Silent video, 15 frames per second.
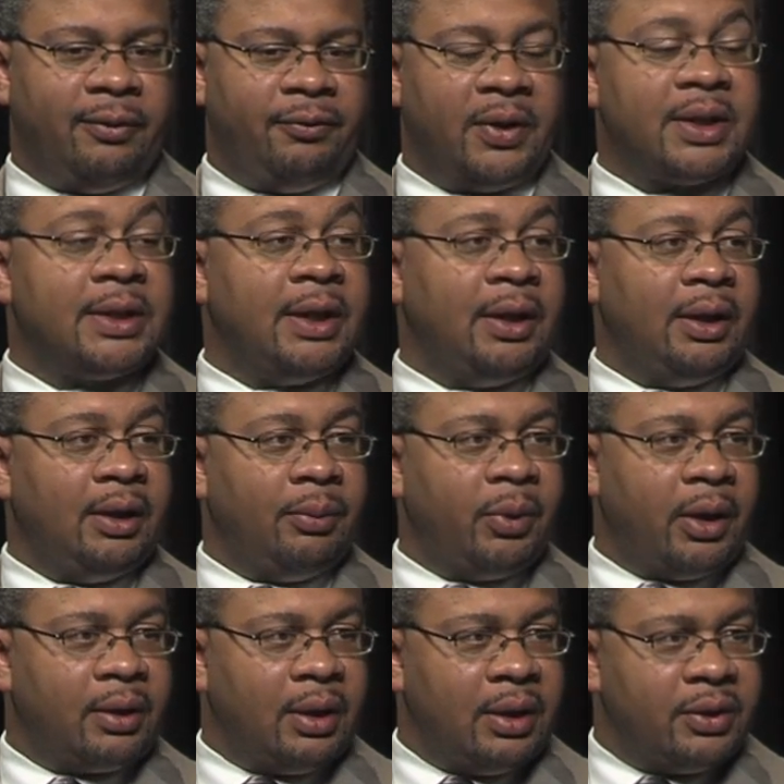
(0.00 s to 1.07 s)
fixing any
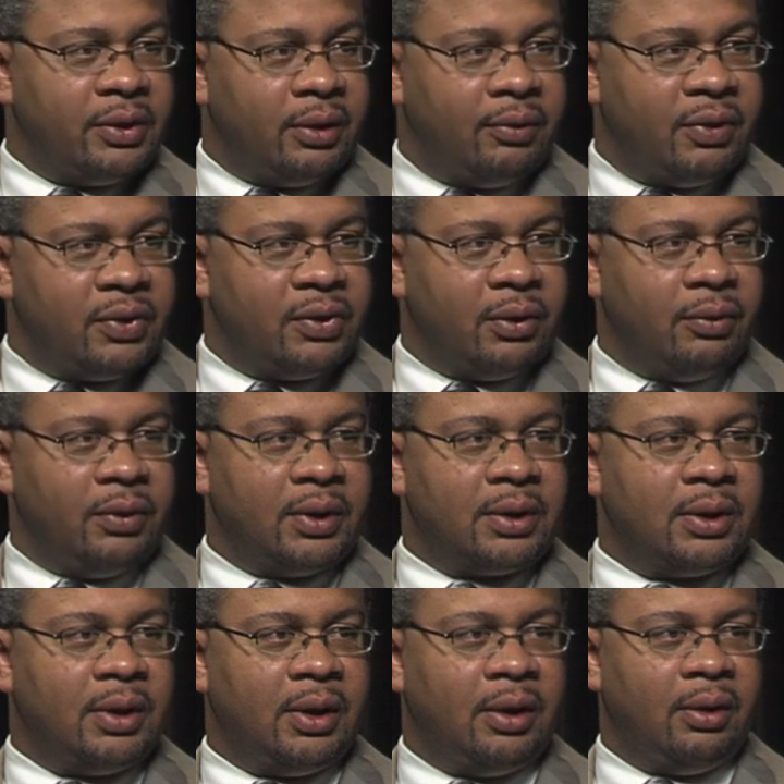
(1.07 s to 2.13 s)
pathology of the
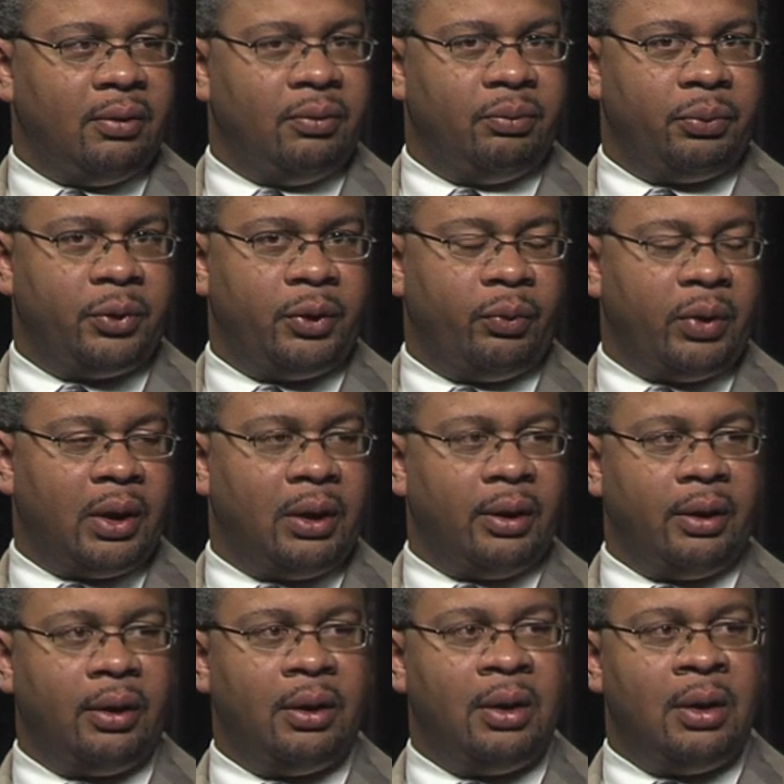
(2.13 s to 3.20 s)
cervix pretty
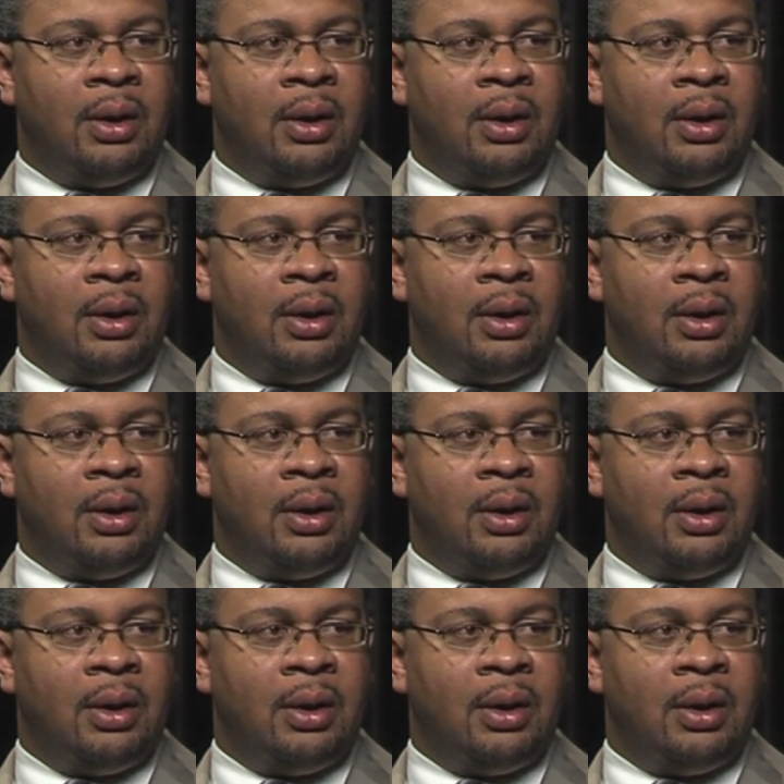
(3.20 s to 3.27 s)
readily.